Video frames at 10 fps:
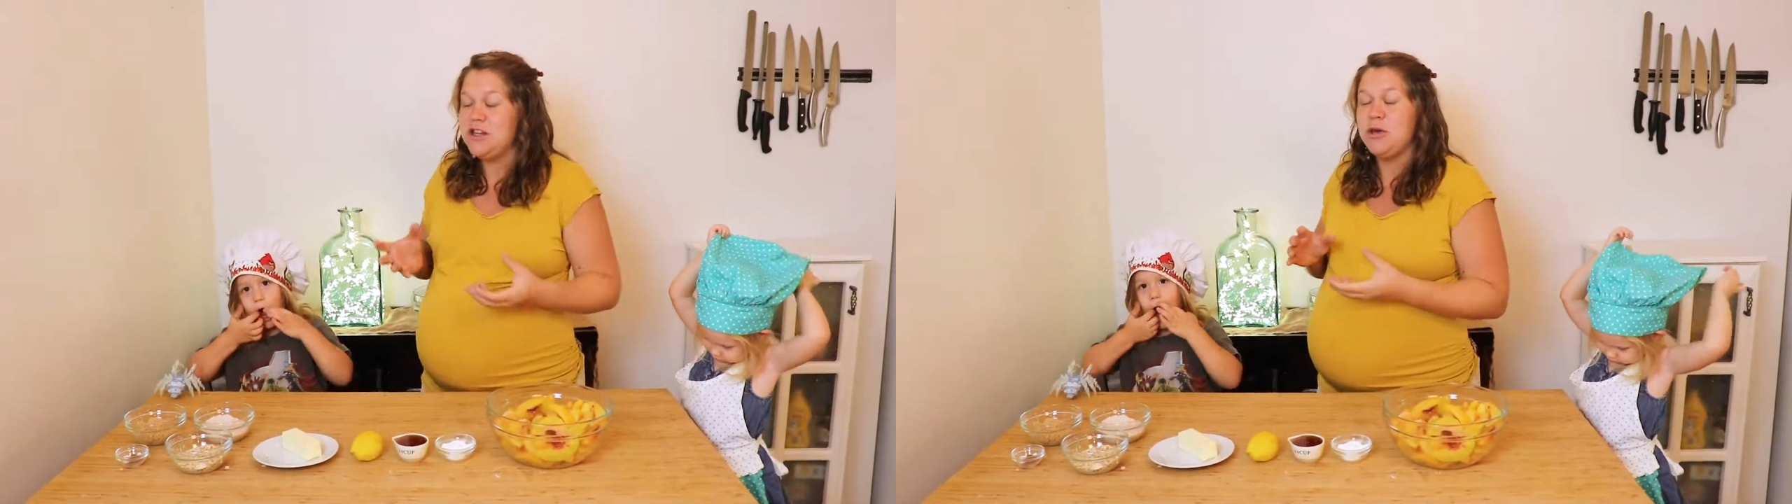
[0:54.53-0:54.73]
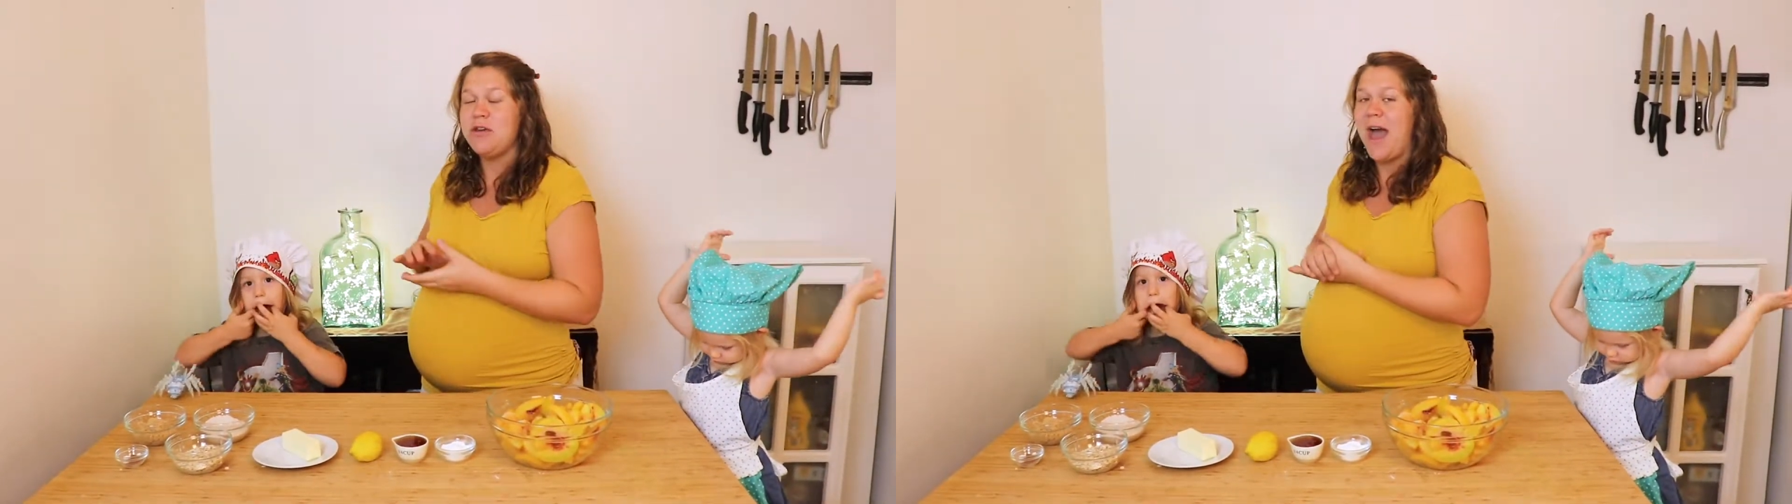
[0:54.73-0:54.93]

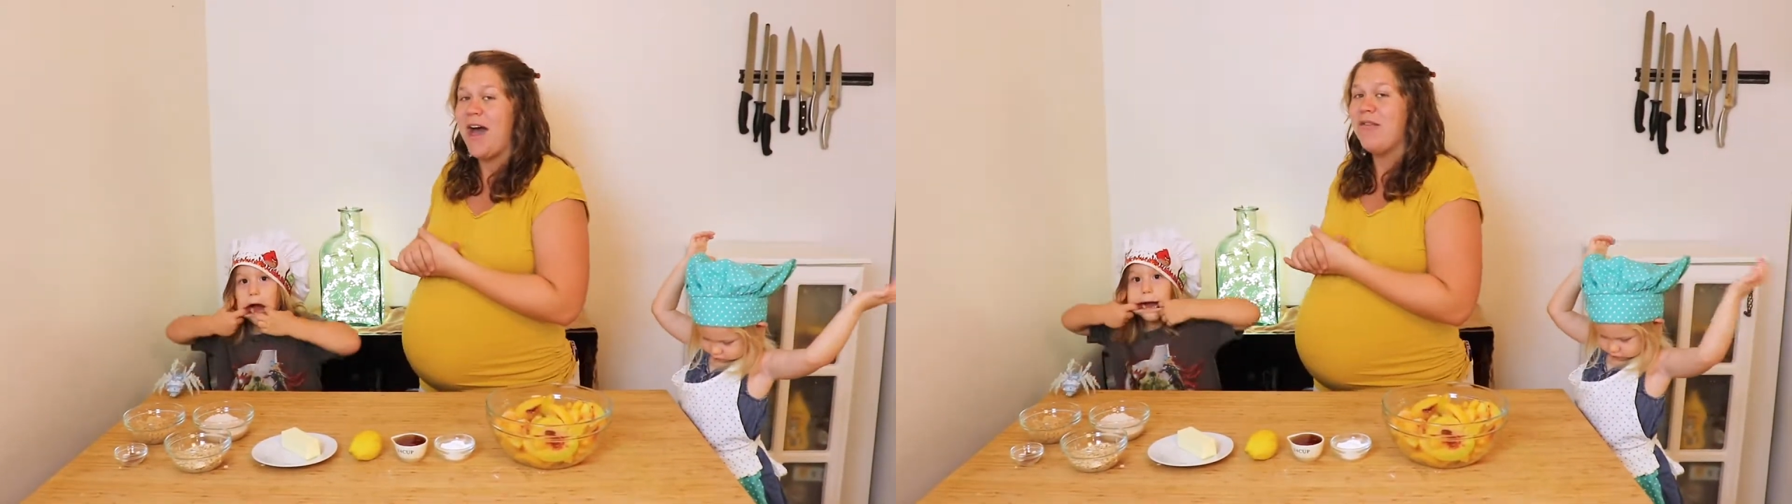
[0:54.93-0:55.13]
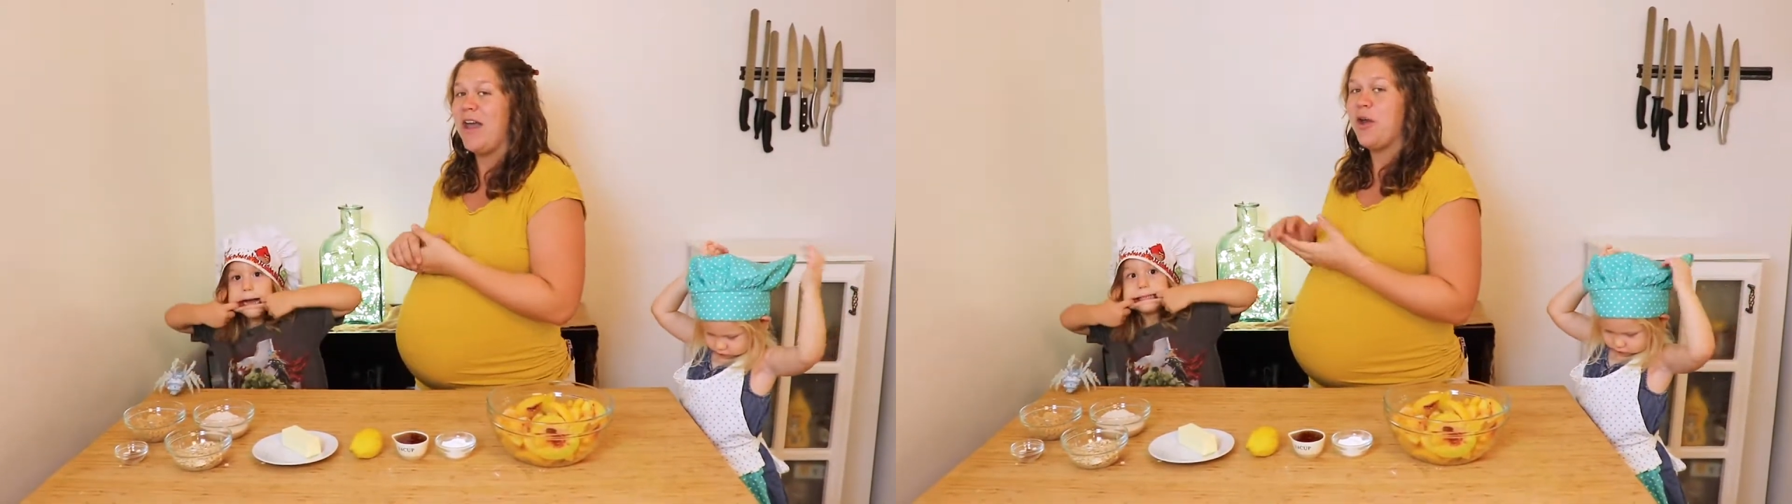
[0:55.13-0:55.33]
you have a